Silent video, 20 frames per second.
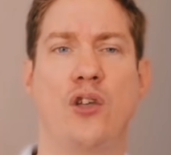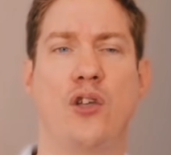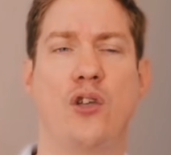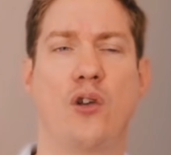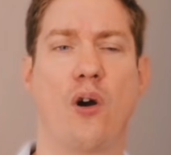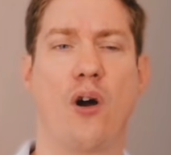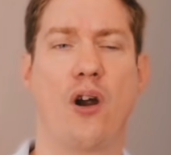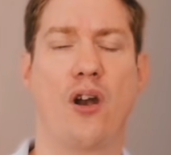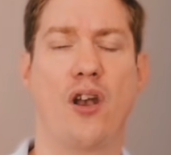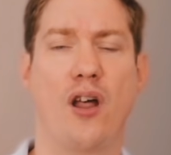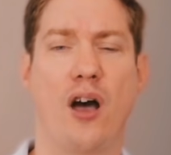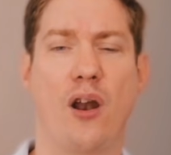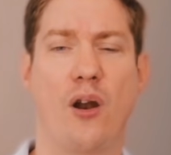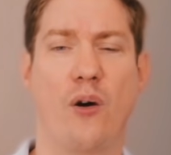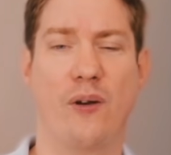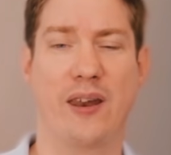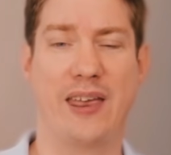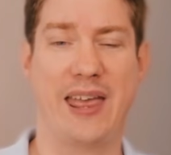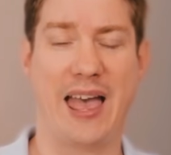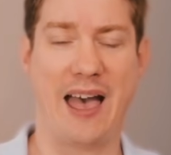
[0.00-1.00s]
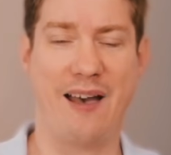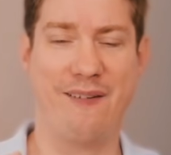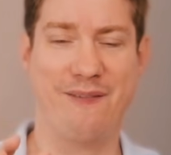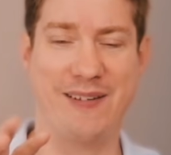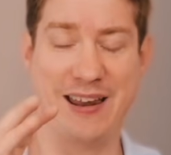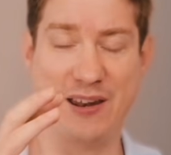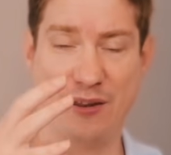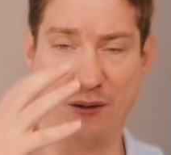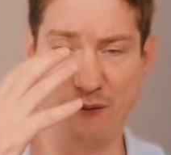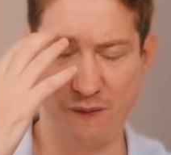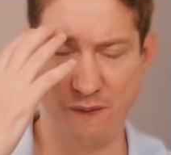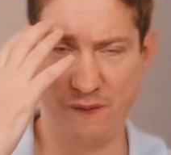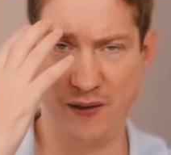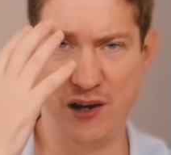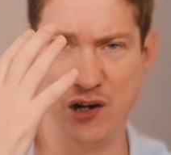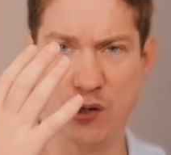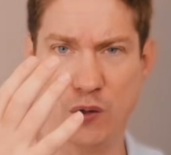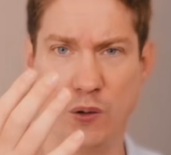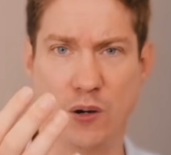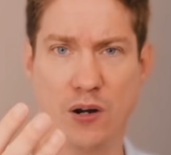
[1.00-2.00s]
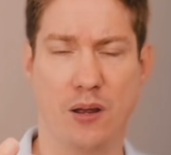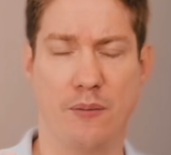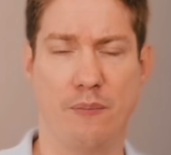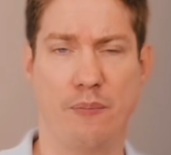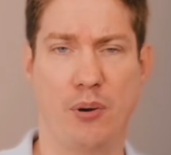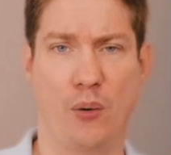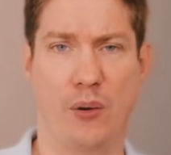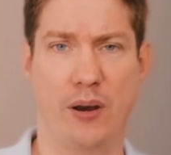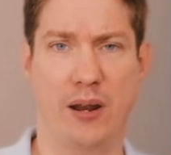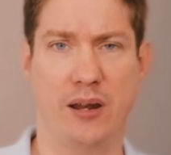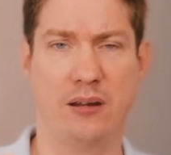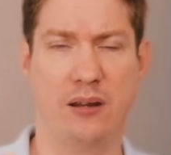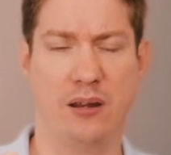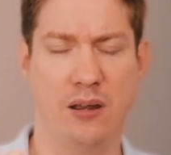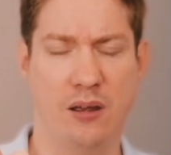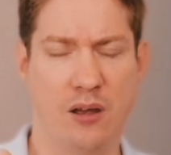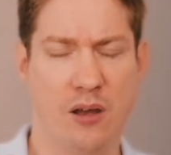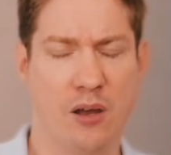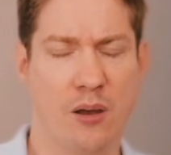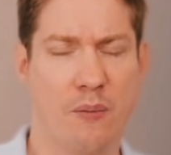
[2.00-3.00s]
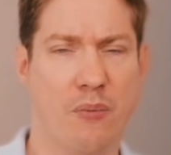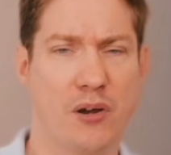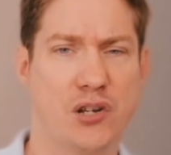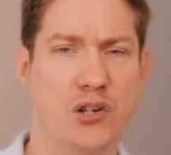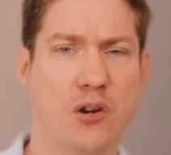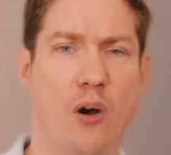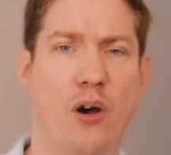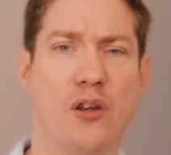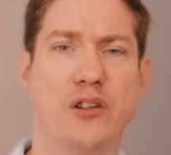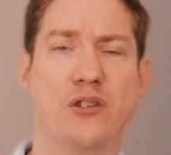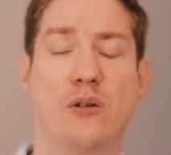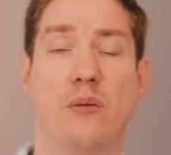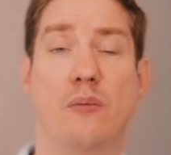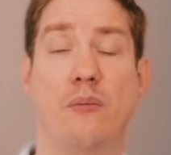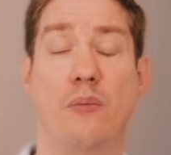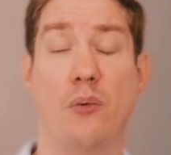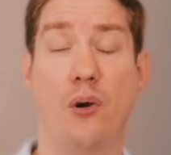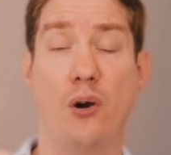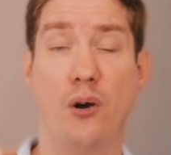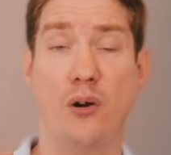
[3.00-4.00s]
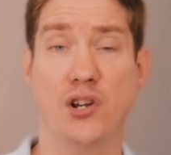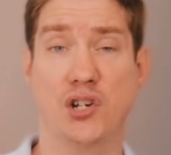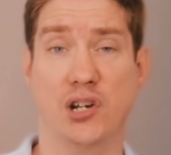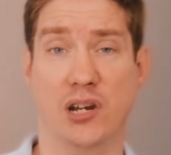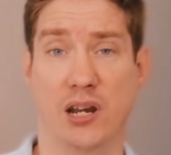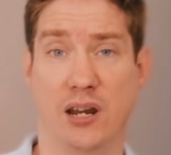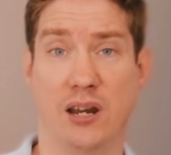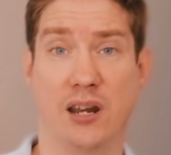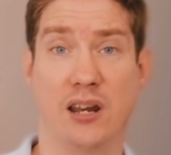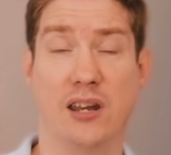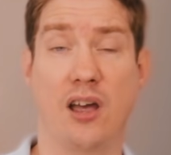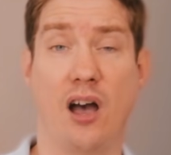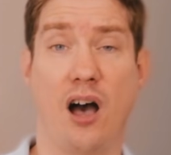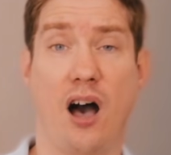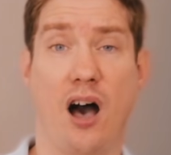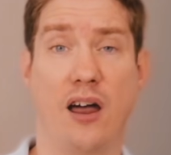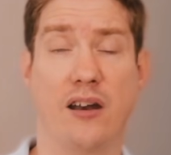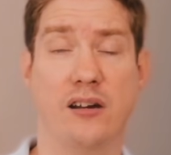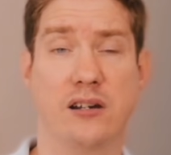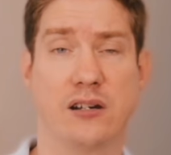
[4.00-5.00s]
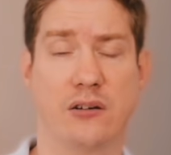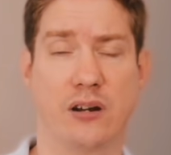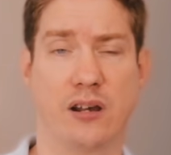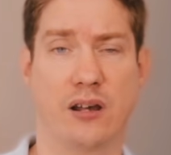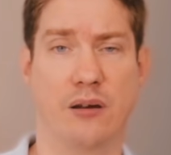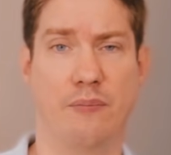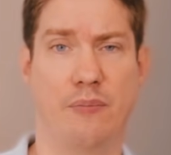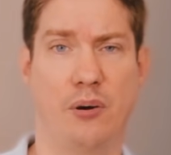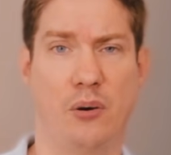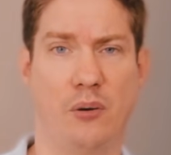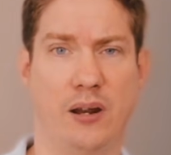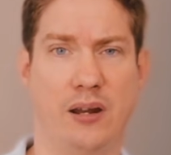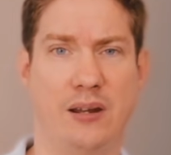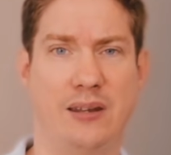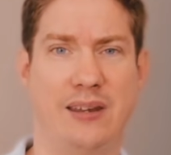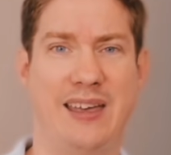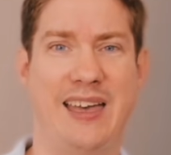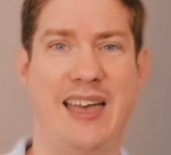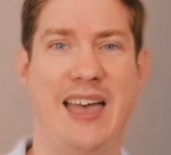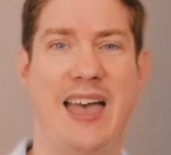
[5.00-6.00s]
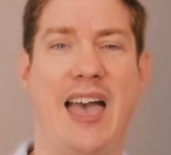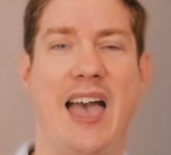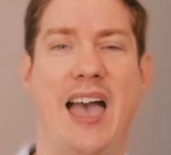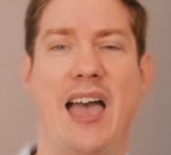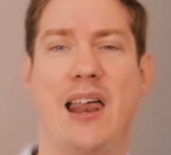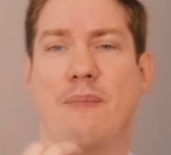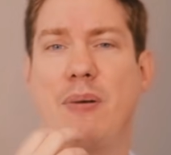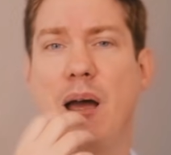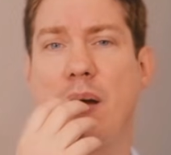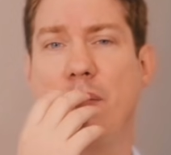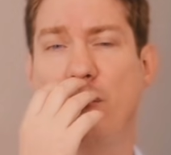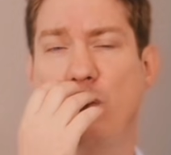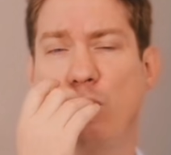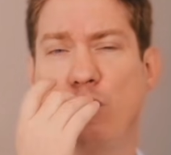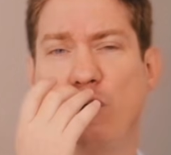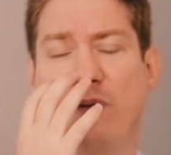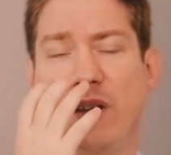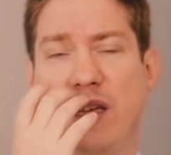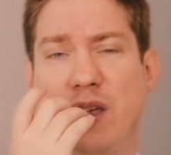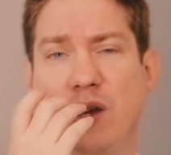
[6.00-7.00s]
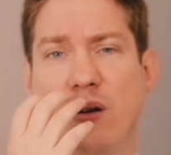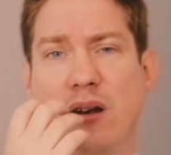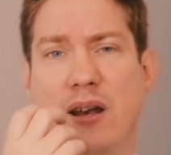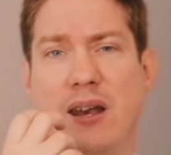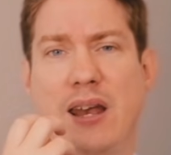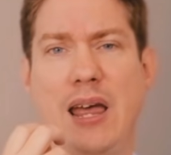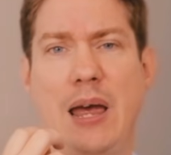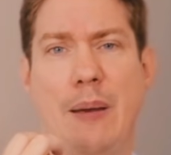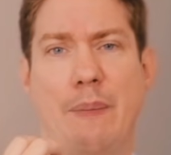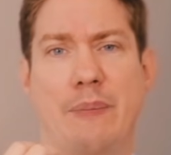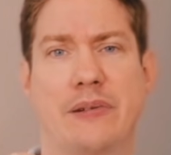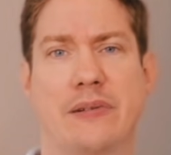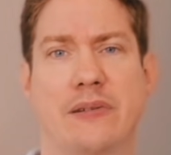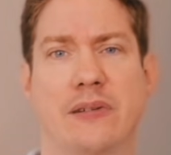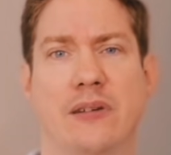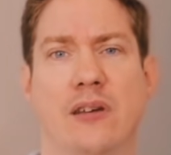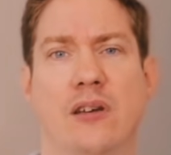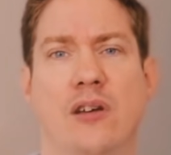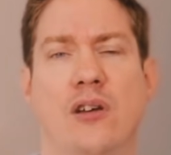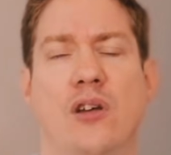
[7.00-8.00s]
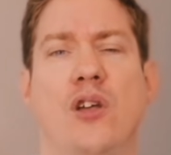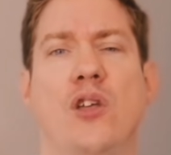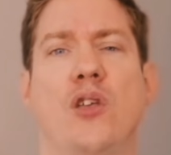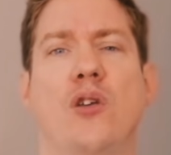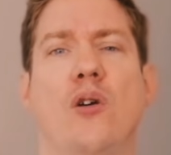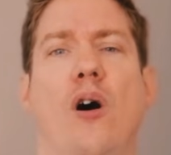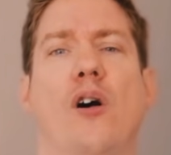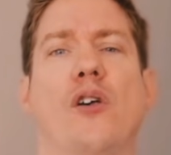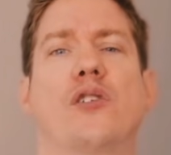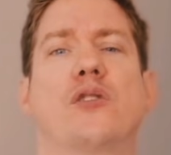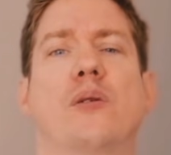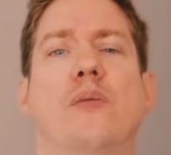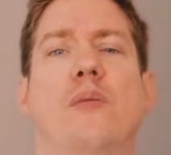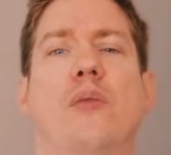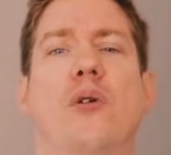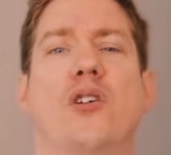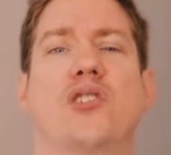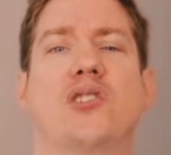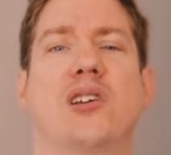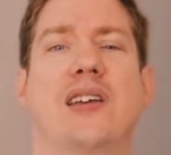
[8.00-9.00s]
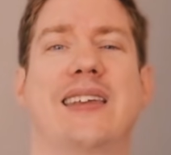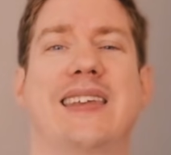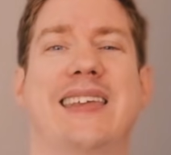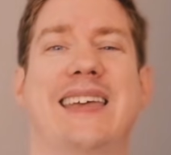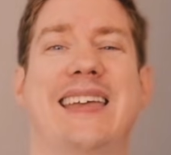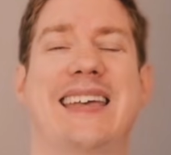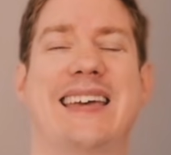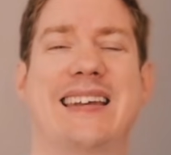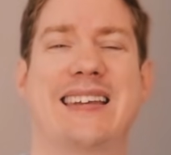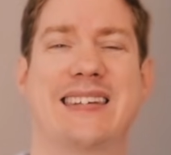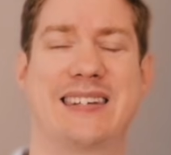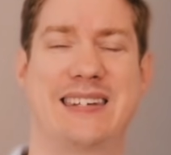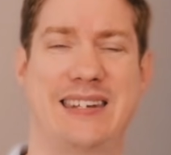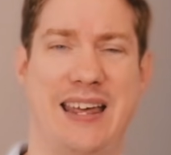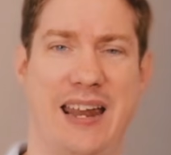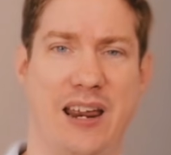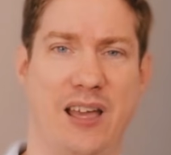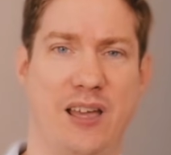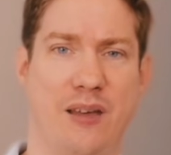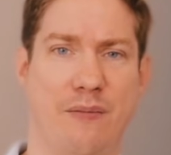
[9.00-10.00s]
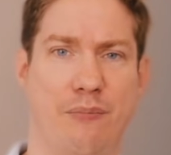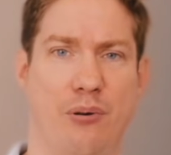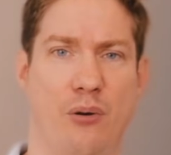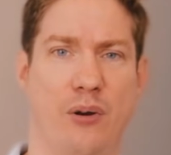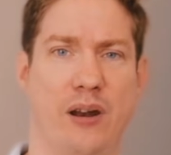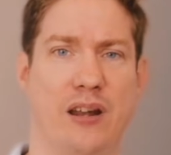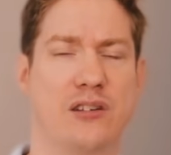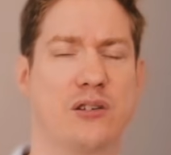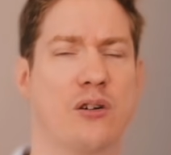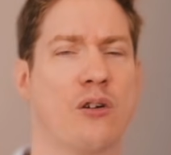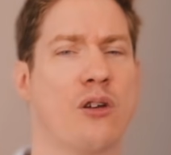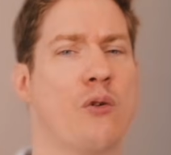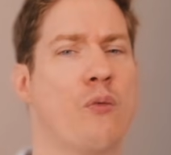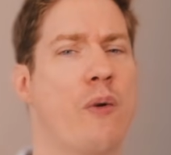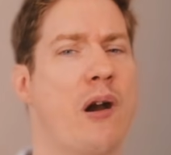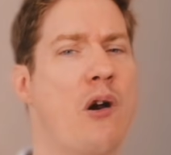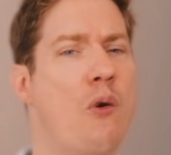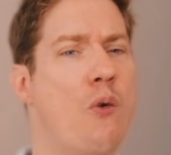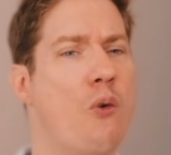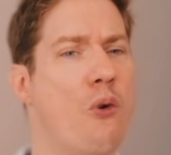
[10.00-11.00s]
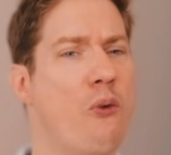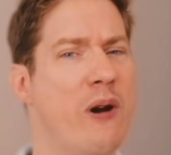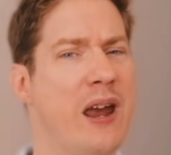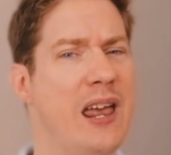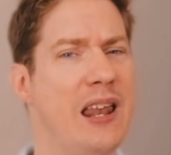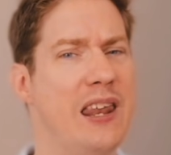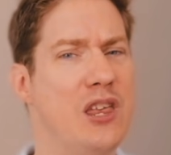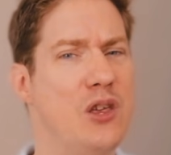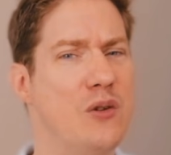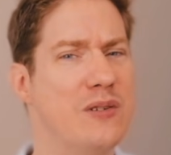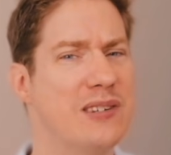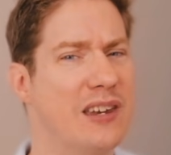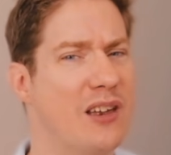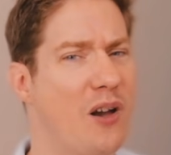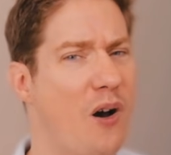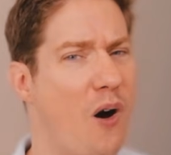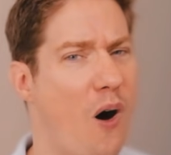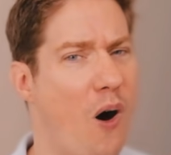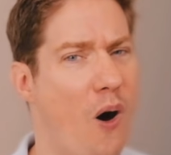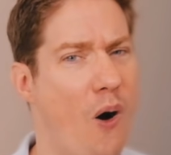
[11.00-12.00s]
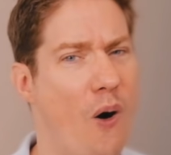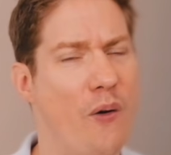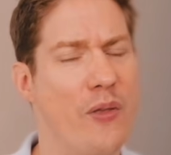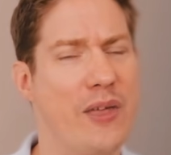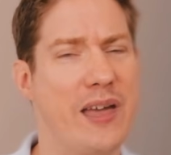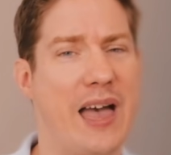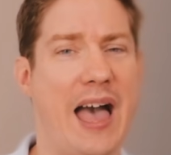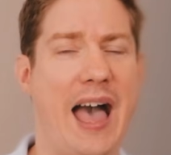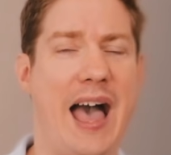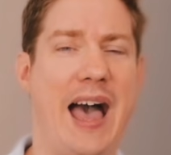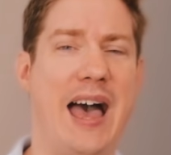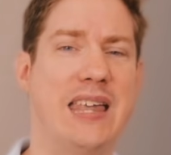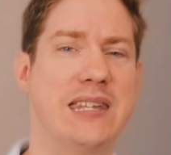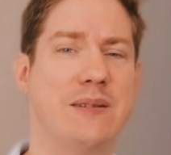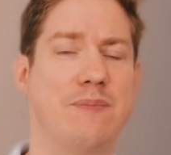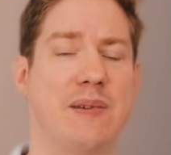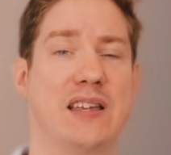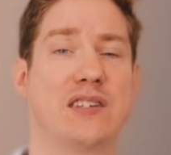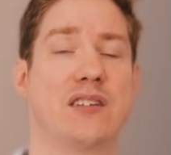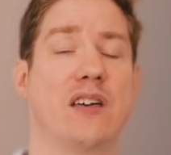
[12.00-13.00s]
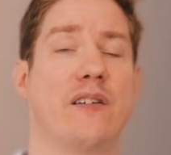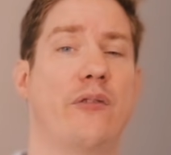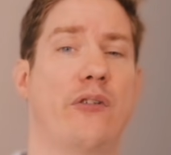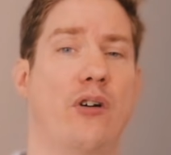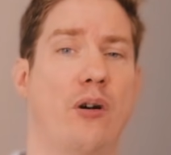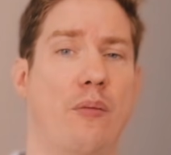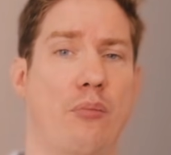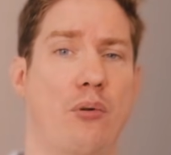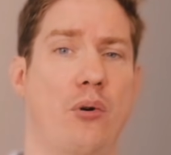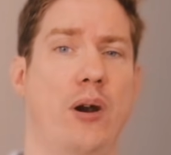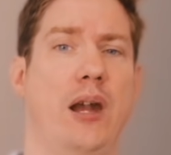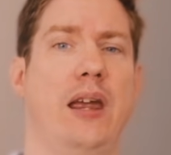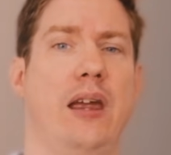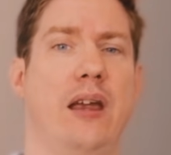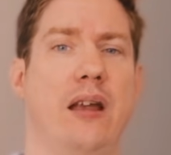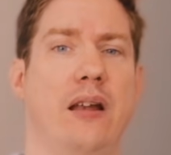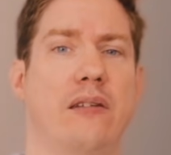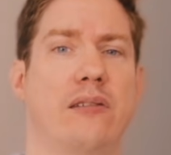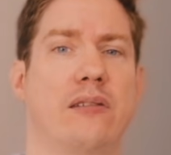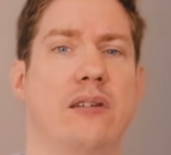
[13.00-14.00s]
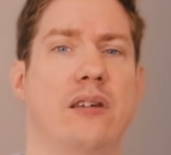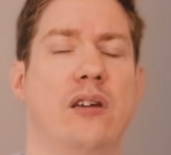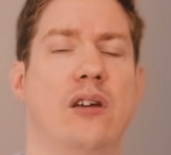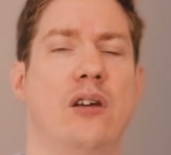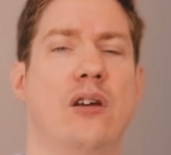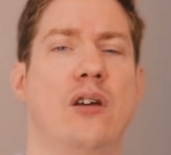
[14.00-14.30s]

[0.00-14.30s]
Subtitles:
you are not only having the visual component, but you're also merging the auditory component. And by moving your lips, you're also merging the kinesthetic component. So we're really using all the aspects of our brains